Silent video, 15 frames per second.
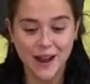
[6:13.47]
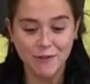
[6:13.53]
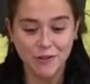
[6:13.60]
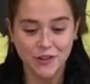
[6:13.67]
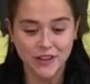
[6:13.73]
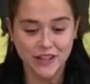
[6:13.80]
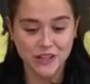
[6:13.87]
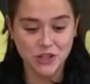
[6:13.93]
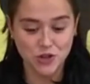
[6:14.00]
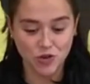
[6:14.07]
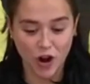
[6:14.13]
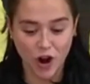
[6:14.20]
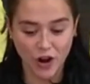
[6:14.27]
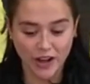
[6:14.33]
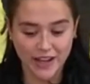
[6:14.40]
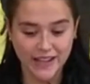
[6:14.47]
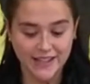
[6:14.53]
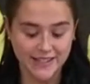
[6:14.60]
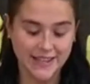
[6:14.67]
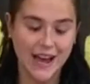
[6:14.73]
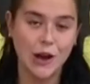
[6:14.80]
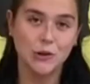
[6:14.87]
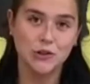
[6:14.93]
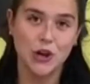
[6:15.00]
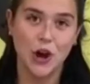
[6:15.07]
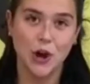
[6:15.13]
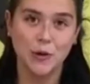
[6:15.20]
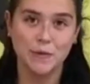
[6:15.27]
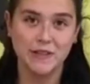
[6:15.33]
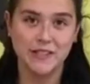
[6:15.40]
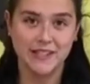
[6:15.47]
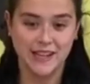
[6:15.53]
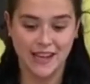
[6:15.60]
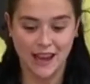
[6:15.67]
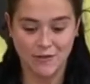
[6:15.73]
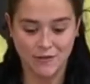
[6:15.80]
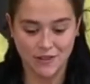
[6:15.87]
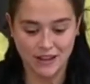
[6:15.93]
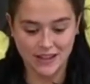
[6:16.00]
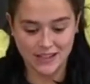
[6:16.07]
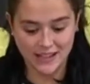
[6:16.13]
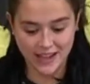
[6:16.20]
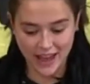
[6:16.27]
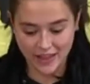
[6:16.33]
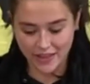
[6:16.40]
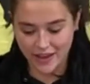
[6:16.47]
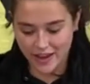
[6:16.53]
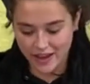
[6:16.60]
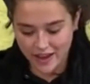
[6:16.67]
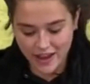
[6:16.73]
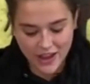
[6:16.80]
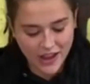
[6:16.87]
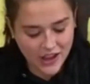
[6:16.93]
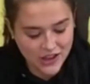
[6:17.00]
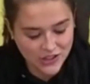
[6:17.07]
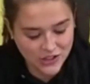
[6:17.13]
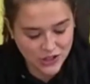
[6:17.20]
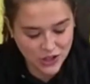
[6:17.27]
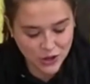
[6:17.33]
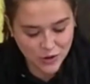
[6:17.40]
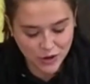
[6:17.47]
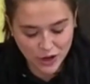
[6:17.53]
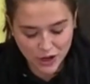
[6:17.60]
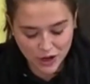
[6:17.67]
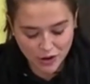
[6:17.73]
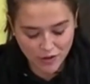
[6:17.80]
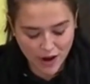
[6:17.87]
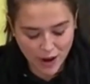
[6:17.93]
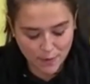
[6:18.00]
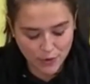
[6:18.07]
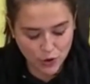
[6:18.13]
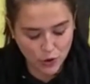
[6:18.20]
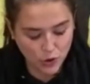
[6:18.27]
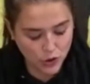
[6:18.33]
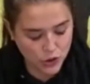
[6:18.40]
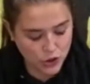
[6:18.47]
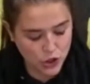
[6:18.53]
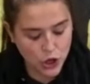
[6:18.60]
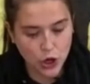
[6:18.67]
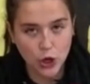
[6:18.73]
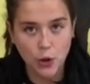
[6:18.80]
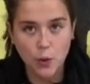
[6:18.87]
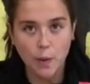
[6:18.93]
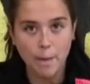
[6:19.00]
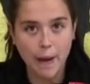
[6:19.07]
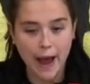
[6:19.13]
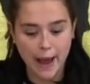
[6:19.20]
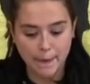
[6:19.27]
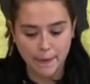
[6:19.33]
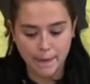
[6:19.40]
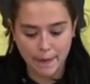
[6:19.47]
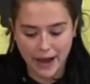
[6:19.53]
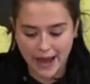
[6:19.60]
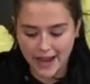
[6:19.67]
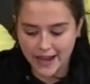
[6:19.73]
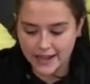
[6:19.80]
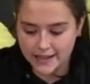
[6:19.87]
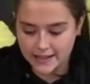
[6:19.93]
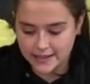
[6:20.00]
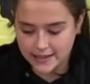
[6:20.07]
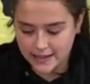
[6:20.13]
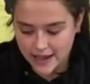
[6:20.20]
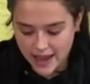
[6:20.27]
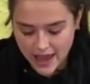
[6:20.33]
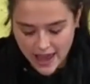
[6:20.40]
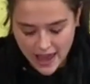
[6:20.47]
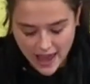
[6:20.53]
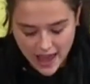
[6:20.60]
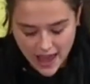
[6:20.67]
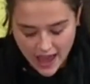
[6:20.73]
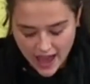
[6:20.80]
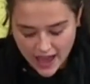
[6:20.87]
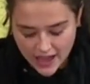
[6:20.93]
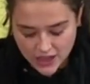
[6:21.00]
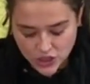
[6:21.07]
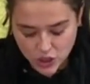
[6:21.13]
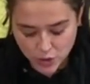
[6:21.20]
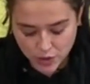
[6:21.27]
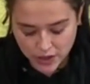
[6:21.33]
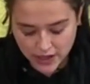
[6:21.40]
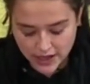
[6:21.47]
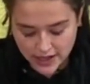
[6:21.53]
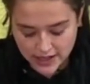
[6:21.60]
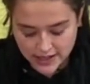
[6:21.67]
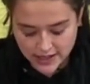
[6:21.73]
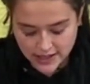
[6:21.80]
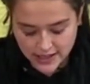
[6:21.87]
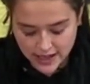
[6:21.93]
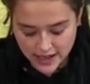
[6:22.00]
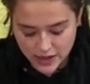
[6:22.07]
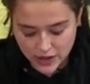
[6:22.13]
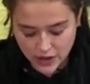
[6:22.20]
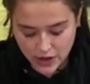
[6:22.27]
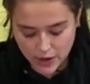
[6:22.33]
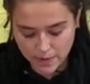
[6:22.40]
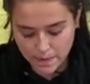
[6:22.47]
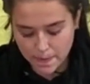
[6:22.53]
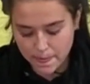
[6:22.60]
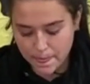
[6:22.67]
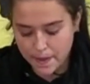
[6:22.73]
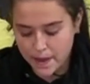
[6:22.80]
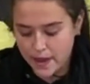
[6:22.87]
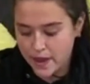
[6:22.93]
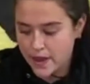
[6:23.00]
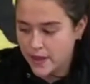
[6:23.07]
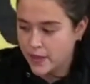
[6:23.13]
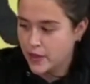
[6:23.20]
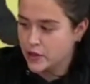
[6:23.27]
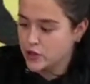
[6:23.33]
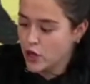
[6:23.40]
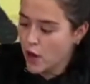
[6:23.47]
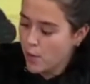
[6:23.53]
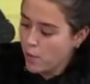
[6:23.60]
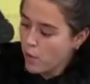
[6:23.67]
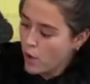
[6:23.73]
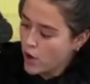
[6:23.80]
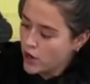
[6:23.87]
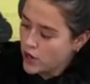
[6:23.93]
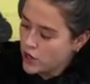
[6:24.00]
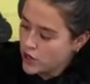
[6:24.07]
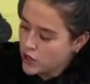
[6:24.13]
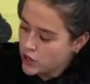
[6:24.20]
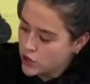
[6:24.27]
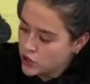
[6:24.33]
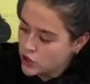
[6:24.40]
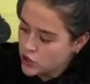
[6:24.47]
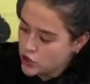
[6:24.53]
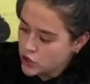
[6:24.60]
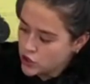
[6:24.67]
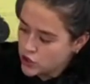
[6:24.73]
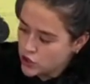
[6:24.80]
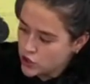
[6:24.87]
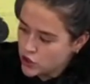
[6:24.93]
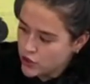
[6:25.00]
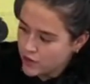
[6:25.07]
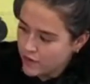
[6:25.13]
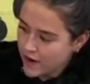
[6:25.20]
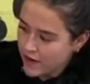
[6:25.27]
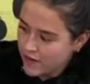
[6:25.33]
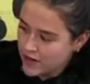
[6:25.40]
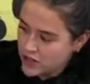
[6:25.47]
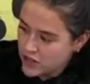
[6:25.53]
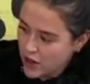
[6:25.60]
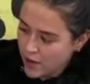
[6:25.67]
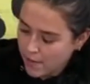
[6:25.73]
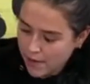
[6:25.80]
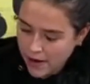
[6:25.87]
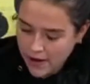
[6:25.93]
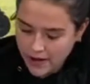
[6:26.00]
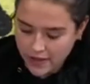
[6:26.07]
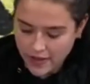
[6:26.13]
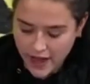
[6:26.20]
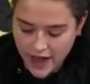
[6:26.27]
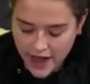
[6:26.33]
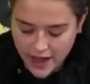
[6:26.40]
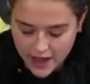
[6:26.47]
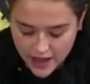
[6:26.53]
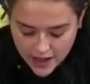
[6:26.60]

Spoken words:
everything is dry, it is now time to stick everything together. So you're going to grab your 2 paper plates and you are going to stick them, the top one just to the very top like that.